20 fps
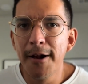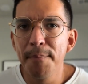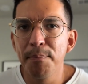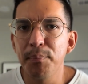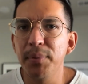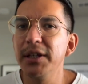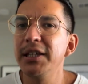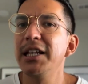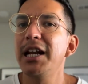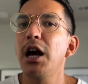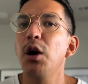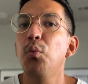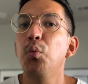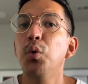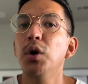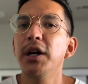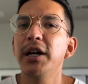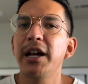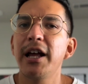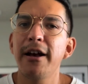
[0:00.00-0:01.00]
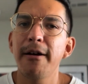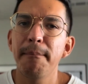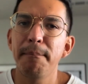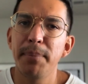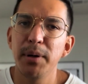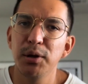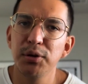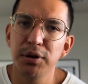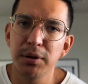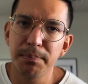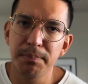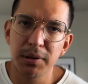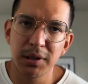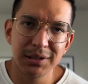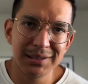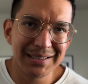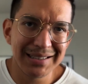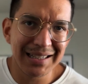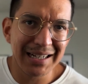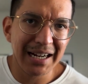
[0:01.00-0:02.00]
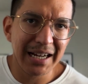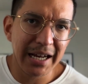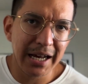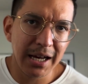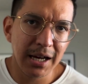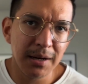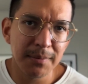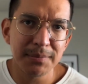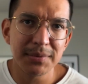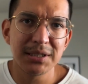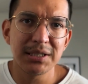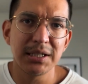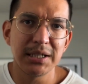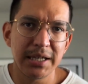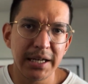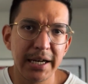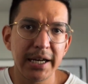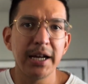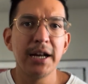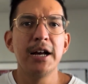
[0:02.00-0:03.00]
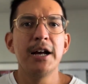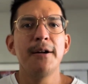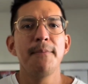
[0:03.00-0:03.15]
But then I wouldn't have built the person that I am today.